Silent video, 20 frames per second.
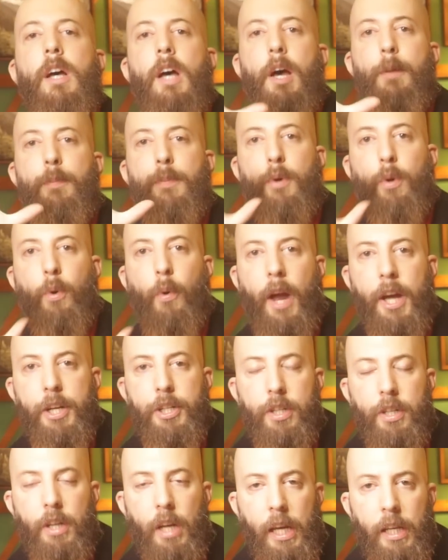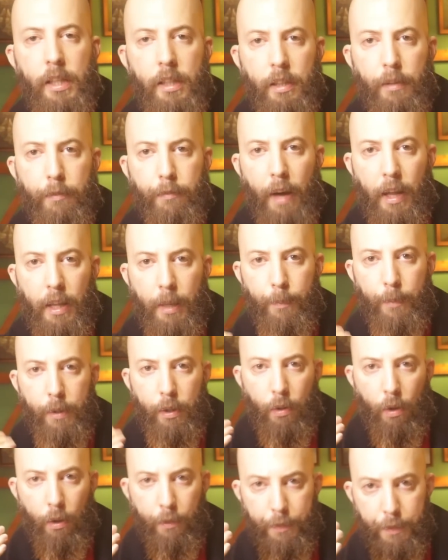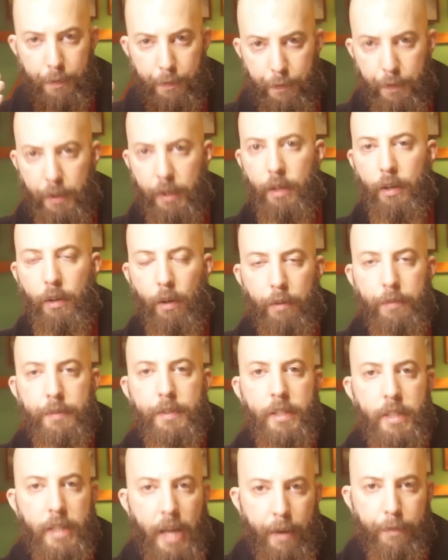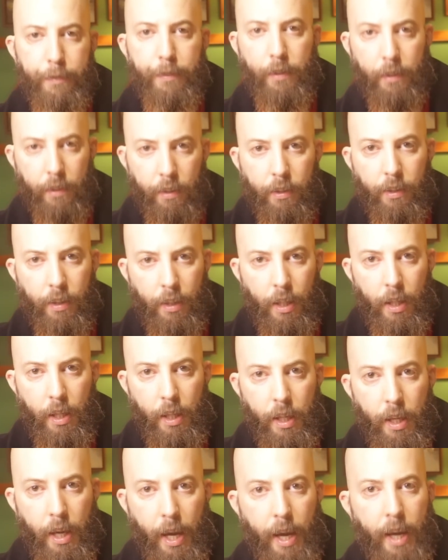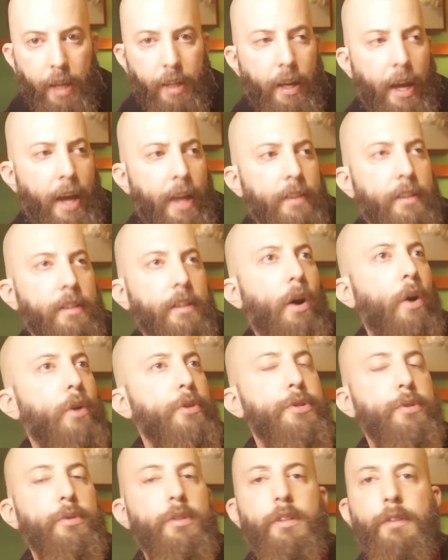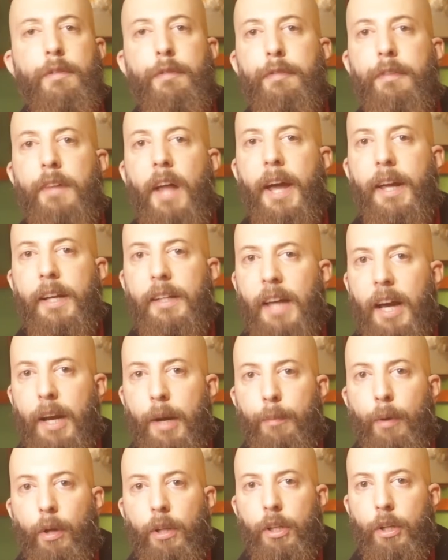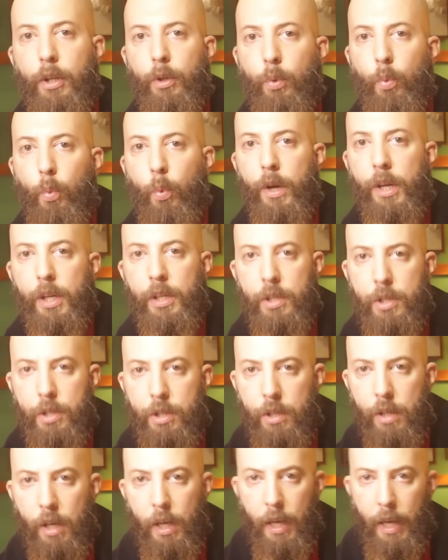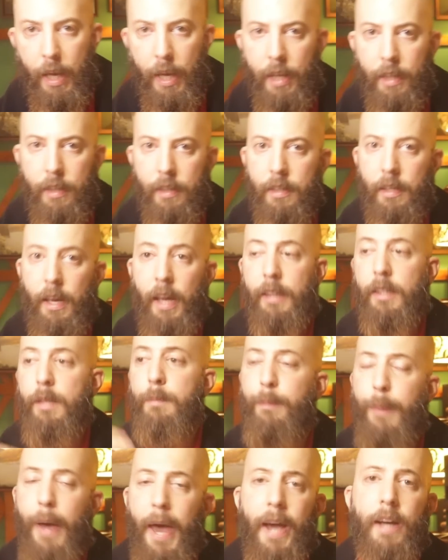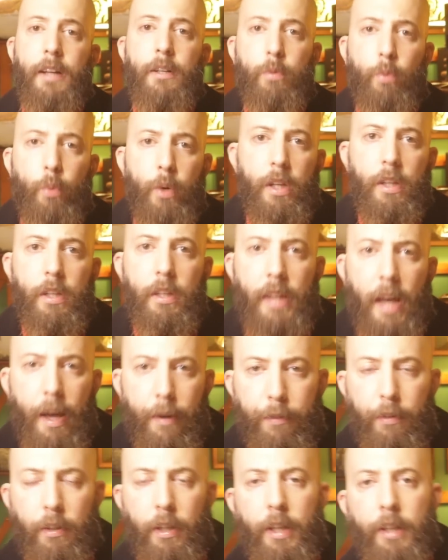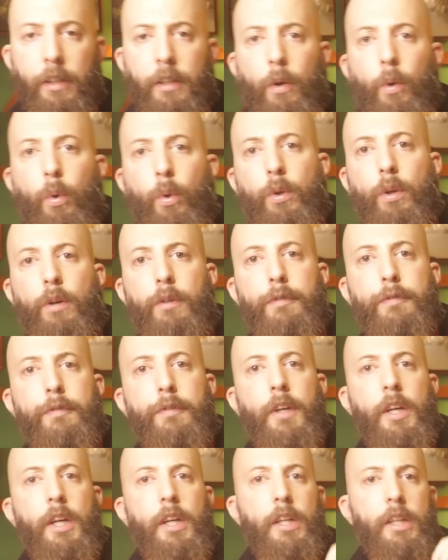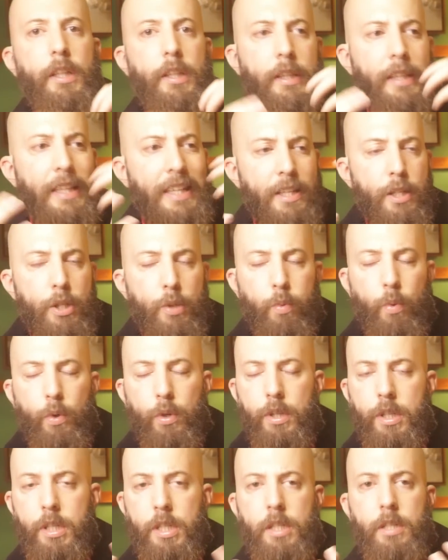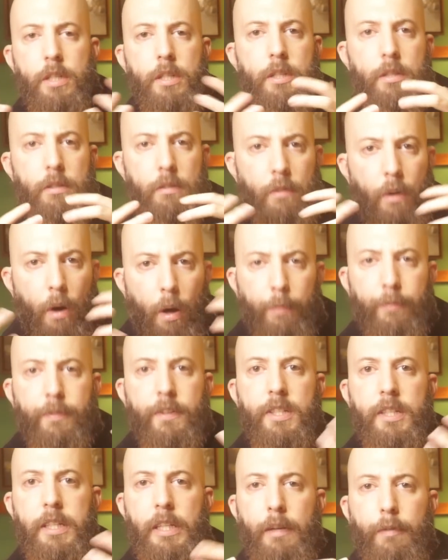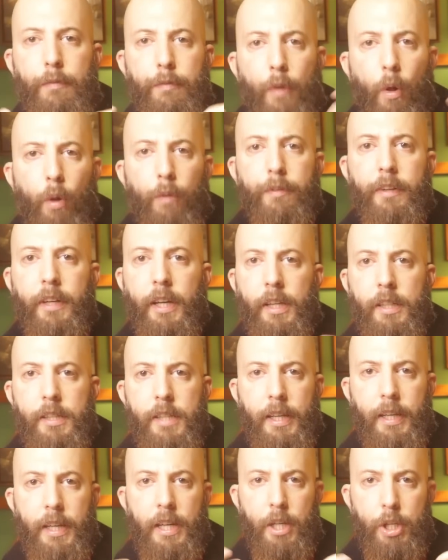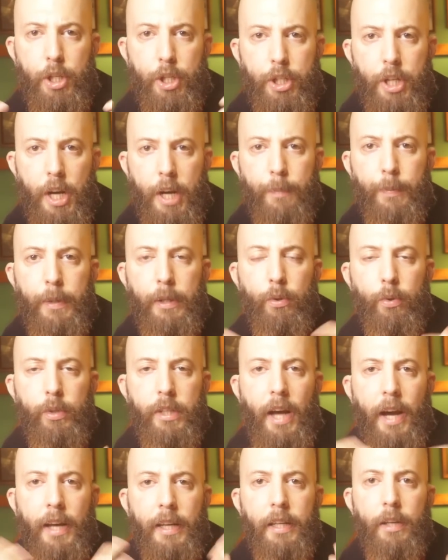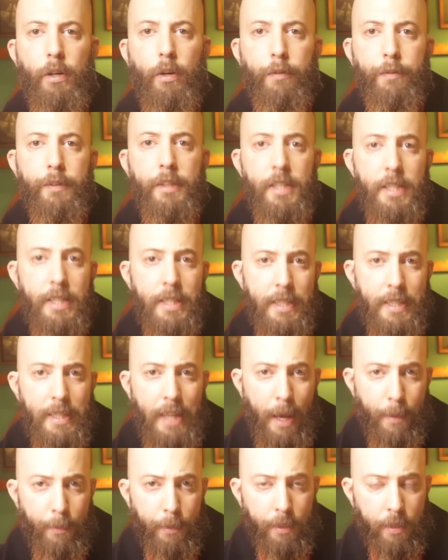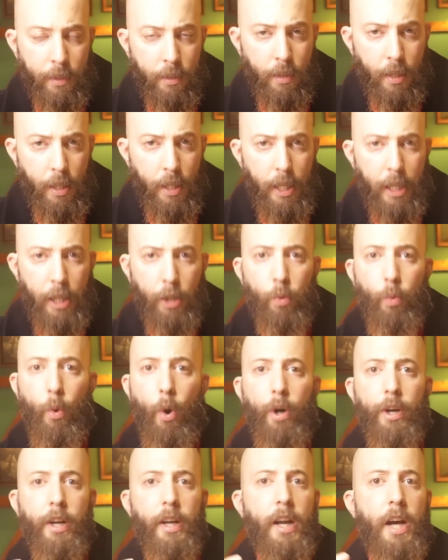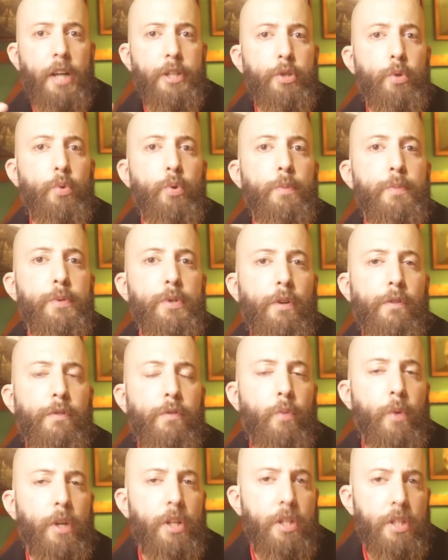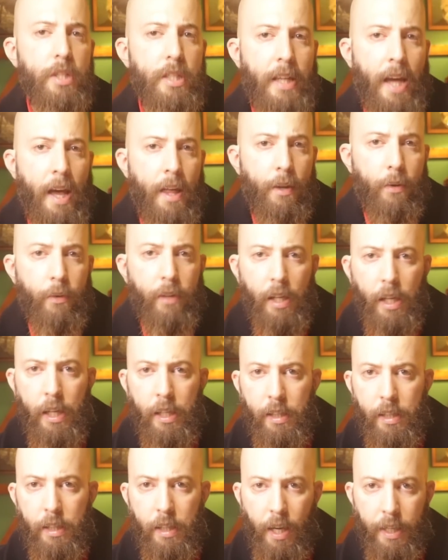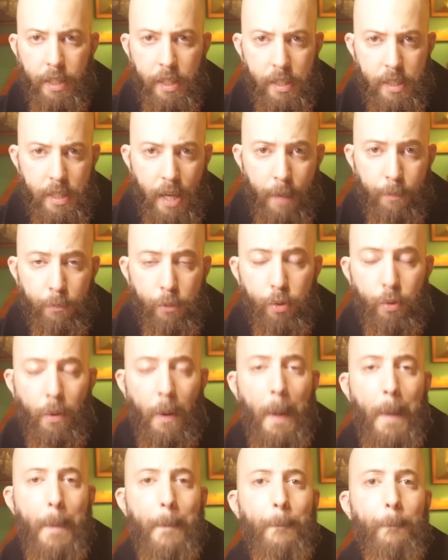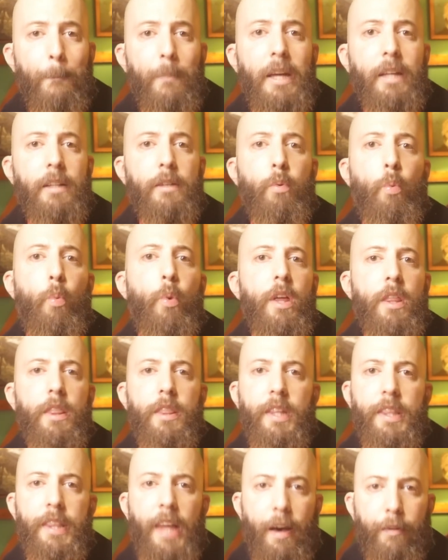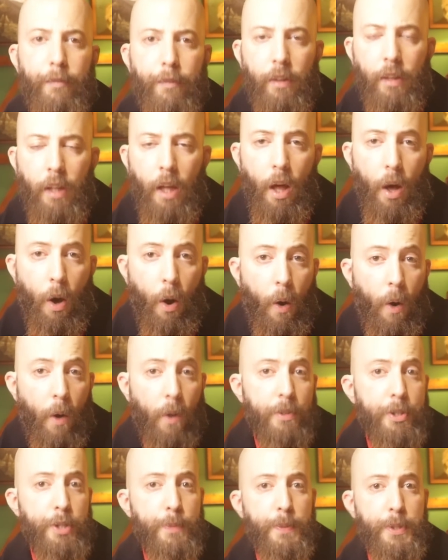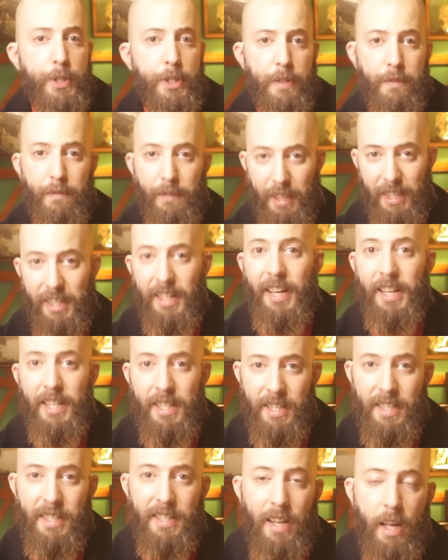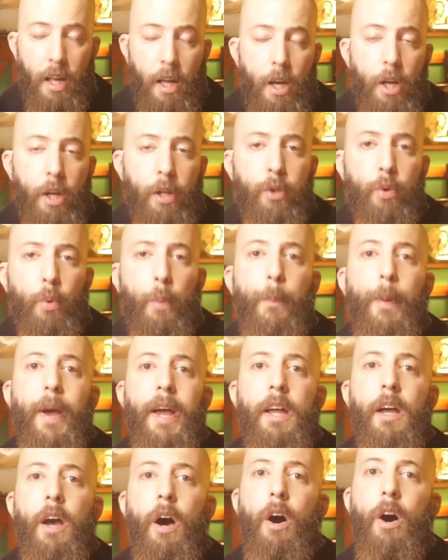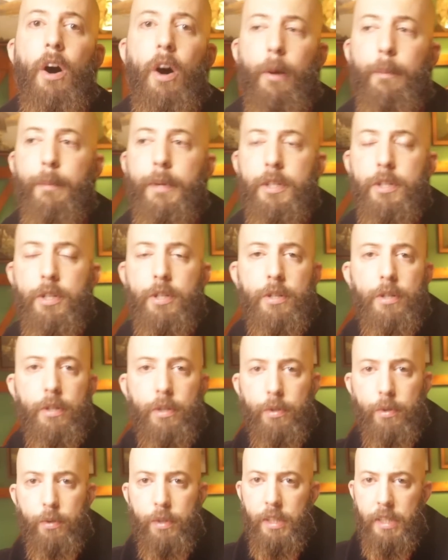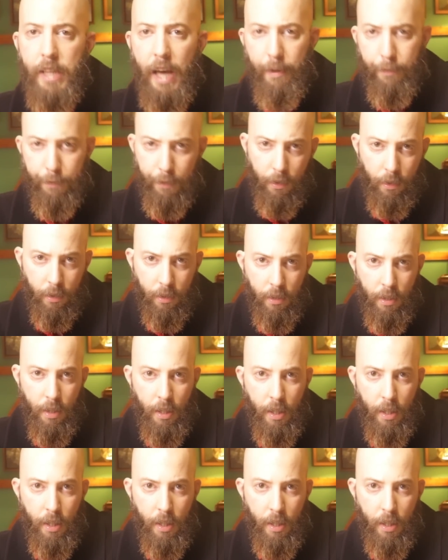a progression in the development of the figure of the devil. And also the flying diabolical witch and the pact with the devil. And all of this was obviously evolving and taking shape into the idea of the Sabbath, into organized groups of witches gathering in the night time to meet with the devil on specific days to pay homage to the devil,